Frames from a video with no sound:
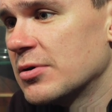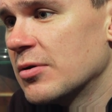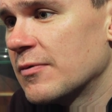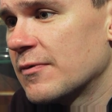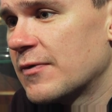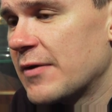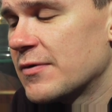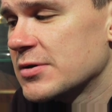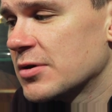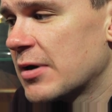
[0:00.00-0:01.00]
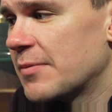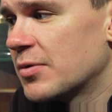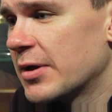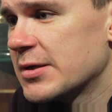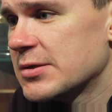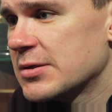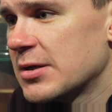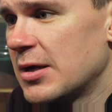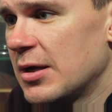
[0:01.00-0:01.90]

You know, Fife is a great place,